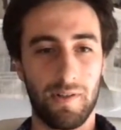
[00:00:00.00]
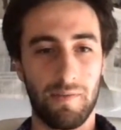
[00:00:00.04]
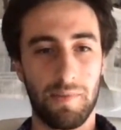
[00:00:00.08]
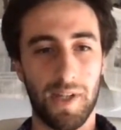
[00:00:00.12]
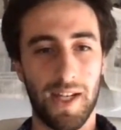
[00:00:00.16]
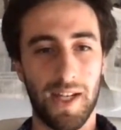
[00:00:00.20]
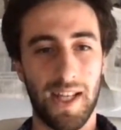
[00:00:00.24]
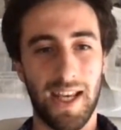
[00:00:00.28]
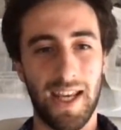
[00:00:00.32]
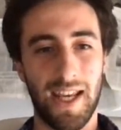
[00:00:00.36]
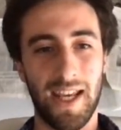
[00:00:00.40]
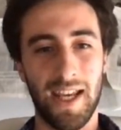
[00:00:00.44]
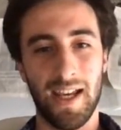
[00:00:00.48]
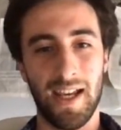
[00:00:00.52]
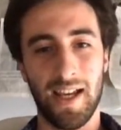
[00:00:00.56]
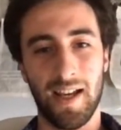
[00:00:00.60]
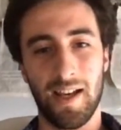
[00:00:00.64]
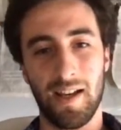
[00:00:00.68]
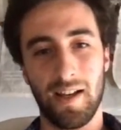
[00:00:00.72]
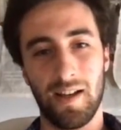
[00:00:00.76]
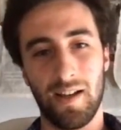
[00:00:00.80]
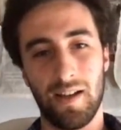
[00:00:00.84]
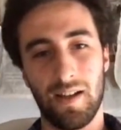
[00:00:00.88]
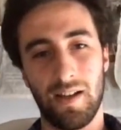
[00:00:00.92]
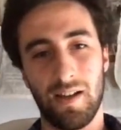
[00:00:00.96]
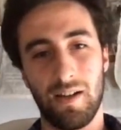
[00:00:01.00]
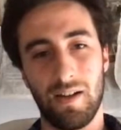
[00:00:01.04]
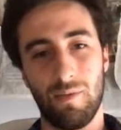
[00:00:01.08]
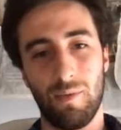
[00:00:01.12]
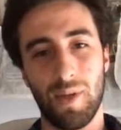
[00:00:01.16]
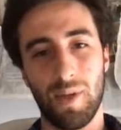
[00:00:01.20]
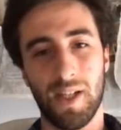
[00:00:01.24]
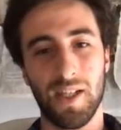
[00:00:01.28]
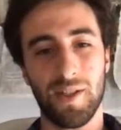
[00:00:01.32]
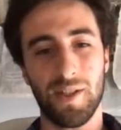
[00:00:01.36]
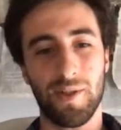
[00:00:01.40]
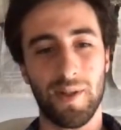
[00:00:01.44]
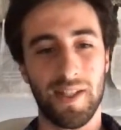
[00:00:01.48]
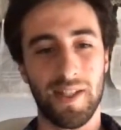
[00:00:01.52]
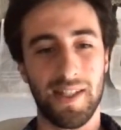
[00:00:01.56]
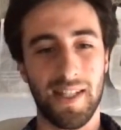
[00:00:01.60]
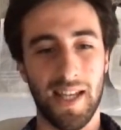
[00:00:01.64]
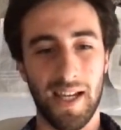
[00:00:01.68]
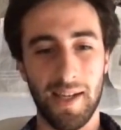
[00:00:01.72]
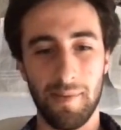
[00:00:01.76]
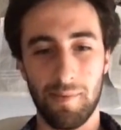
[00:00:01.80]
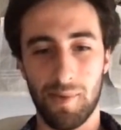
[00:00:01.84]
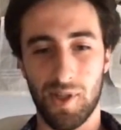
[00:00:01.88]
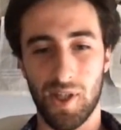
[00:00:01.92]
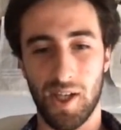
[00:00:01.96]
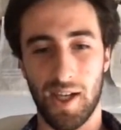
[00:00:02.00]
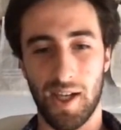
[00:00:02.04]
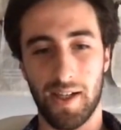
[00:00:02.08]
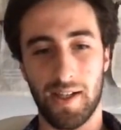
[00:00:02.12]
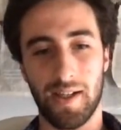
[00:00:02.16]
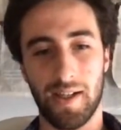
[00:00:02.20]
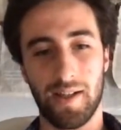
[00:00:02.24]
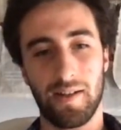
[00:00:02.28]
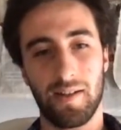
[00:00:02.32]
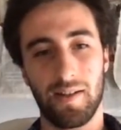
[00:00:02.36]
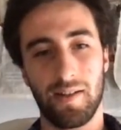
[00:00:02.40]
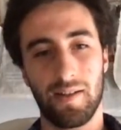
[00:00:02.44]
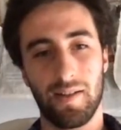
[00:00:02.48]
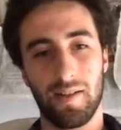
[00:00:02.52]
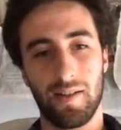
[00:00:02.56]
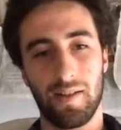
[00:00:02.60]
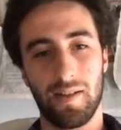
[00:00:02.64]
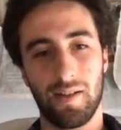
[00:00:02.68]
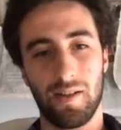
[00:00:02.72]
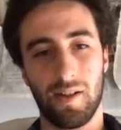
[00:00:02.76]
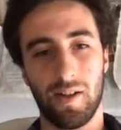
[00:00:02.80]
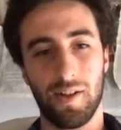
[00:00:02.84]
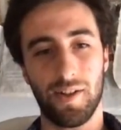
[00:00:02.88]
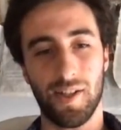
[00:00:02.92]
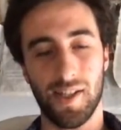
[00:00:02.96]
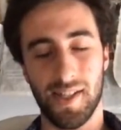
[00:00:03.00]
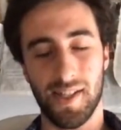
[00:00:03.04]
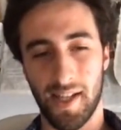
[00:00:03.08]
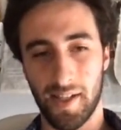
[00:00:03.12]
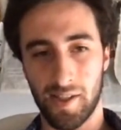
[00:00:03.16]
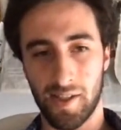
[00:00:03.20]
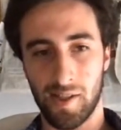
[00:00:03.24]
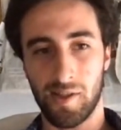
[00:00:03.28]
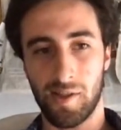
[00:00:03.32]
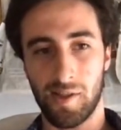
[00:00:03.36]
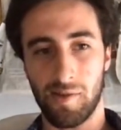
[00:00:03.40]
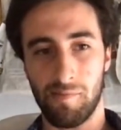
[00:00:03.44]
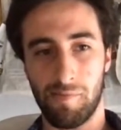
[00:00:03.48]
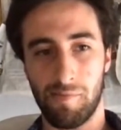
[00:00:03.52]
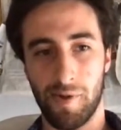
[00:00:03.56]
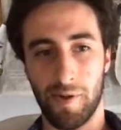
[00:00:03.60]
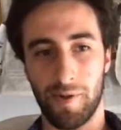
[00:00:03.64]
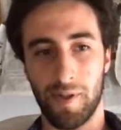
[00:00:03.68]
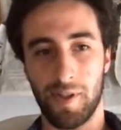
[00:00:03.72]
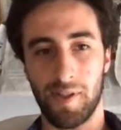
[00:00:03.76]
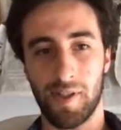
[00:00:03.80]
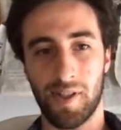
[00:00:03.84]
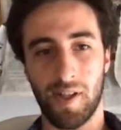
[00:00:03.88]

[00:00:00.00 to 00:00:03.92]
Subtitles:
but here we can do a type check on the second component.